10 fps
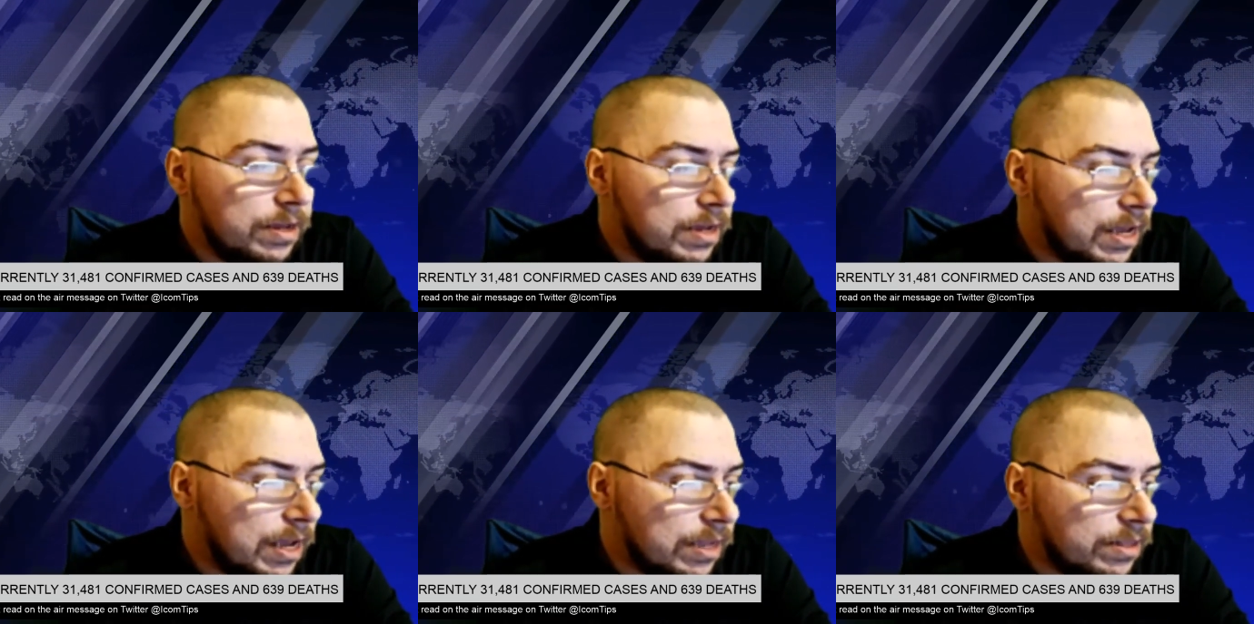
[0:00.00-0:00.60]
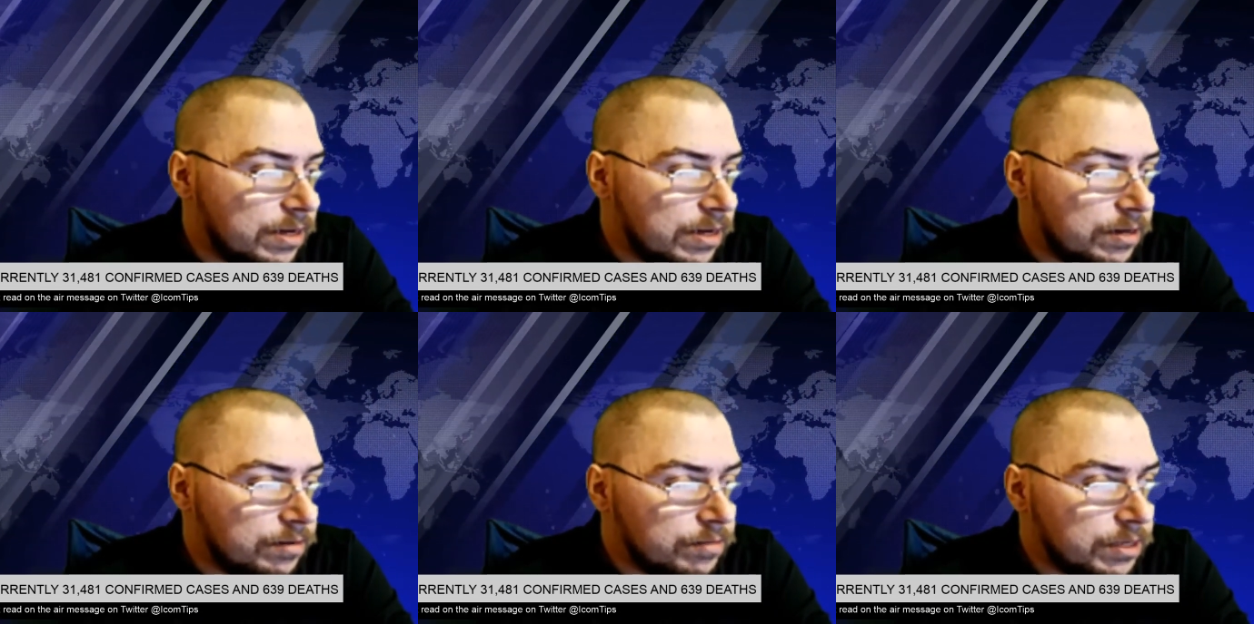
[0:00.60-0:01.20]
and
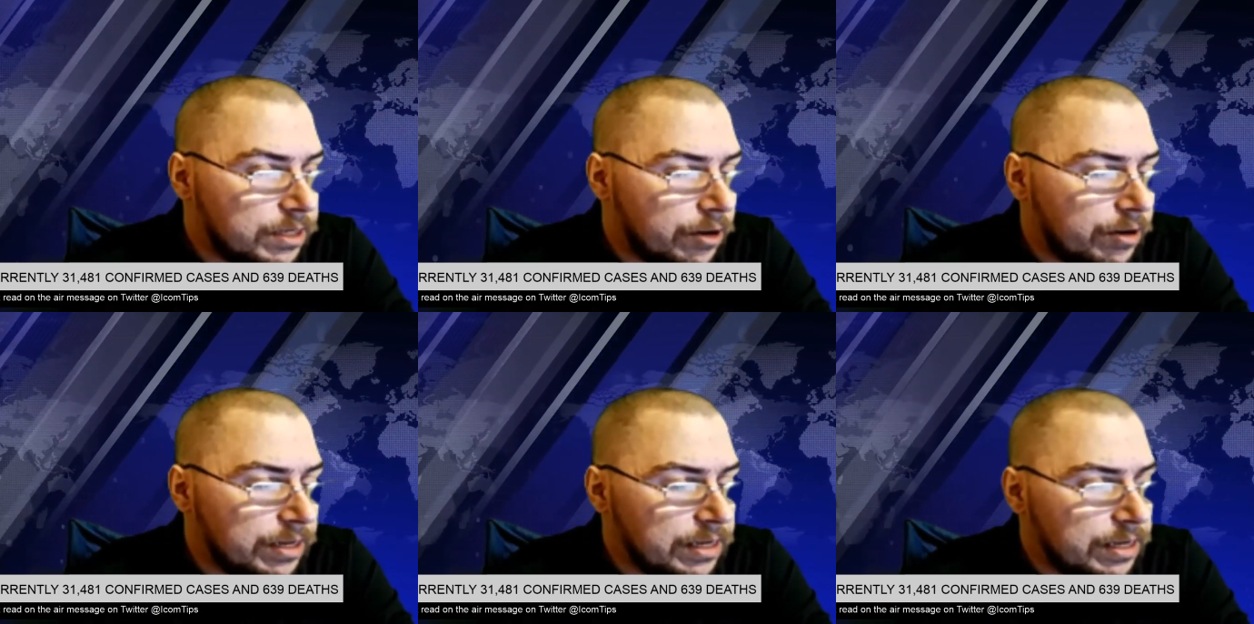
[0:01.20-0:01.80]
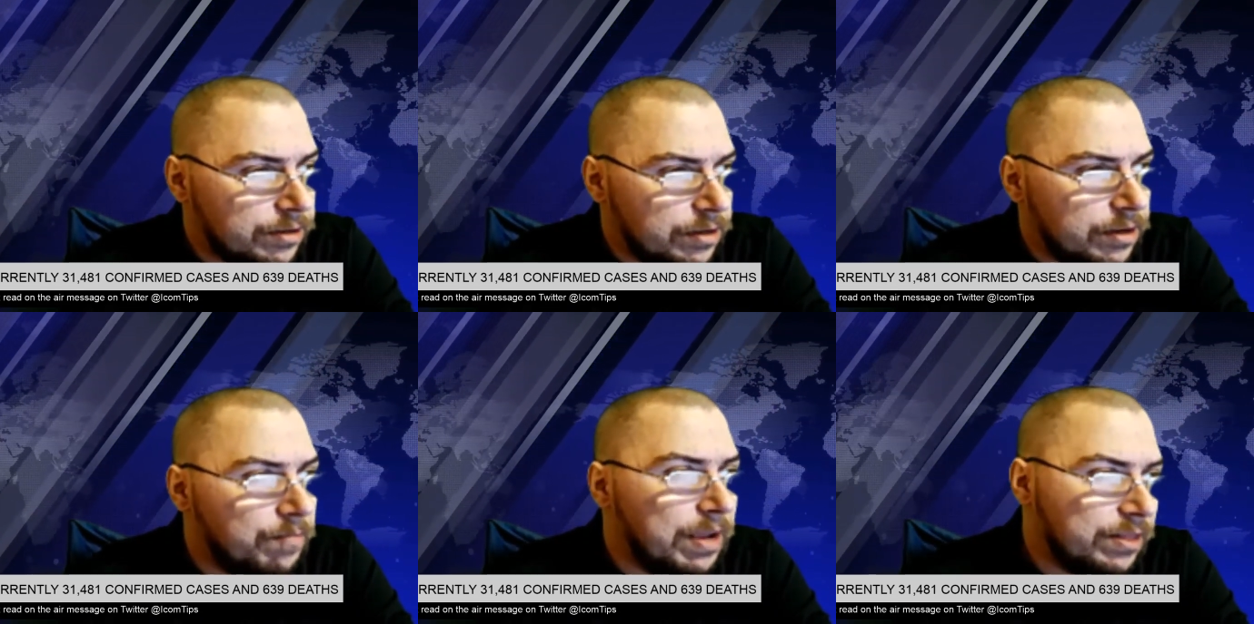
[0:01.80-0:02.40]
then carried it into
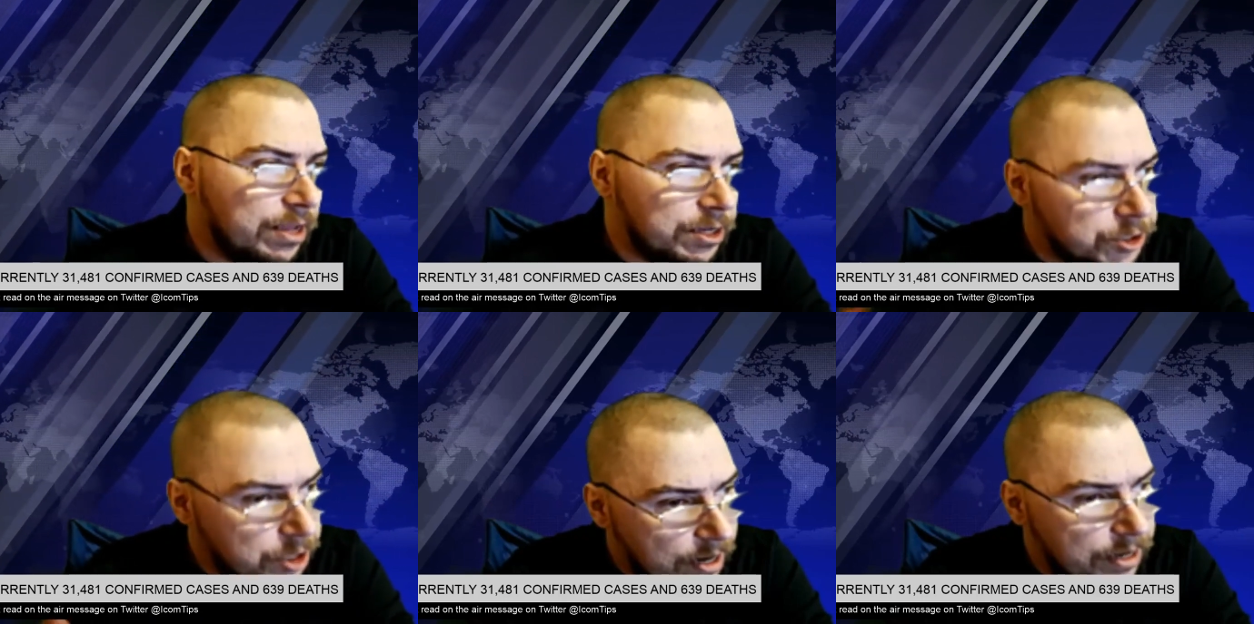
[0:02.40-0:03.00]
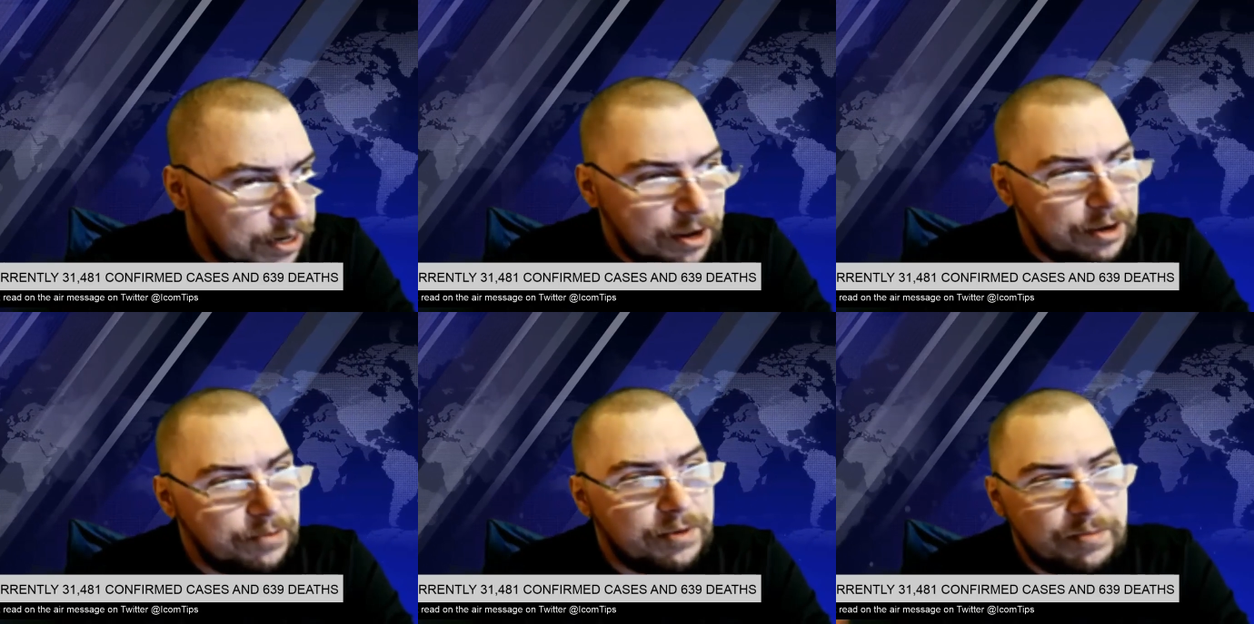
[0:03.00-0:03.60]
mainland China,
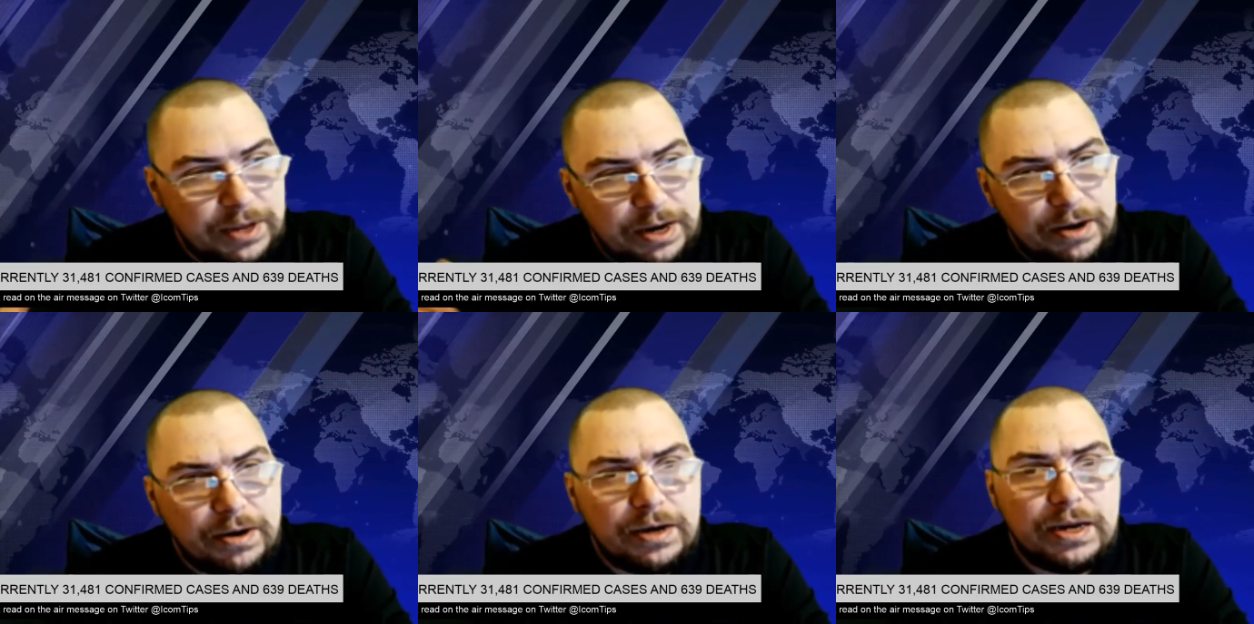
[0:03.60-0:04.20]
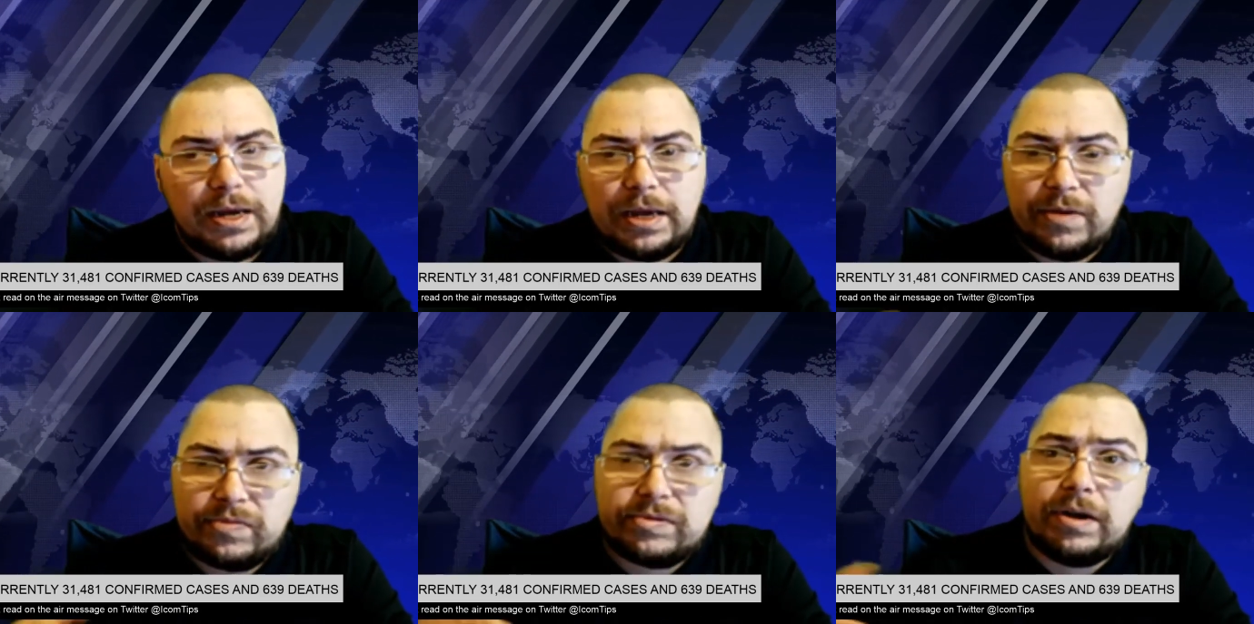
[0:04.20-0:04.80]
and from there
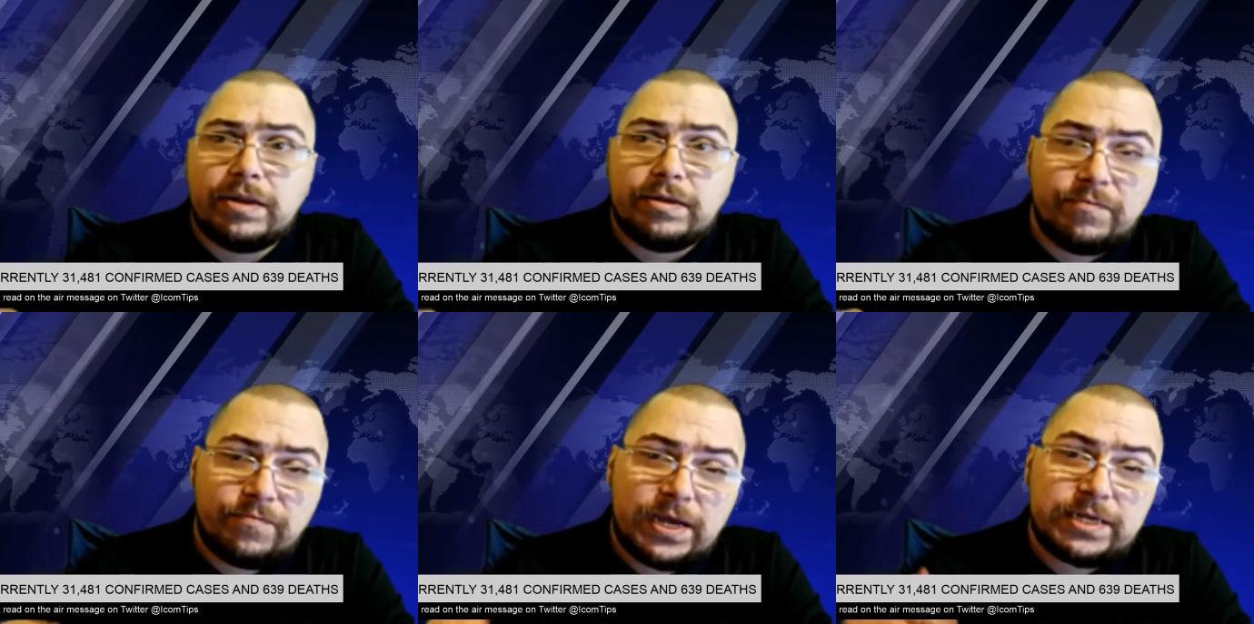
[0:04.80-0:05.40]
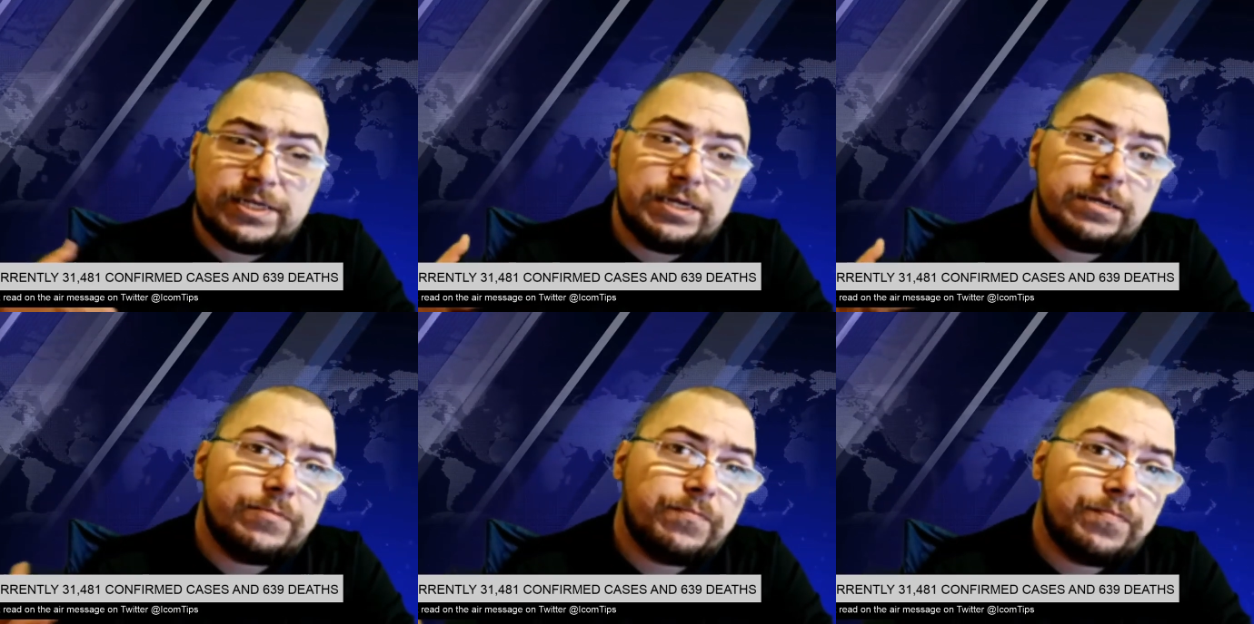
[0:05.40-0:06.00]
it started infecting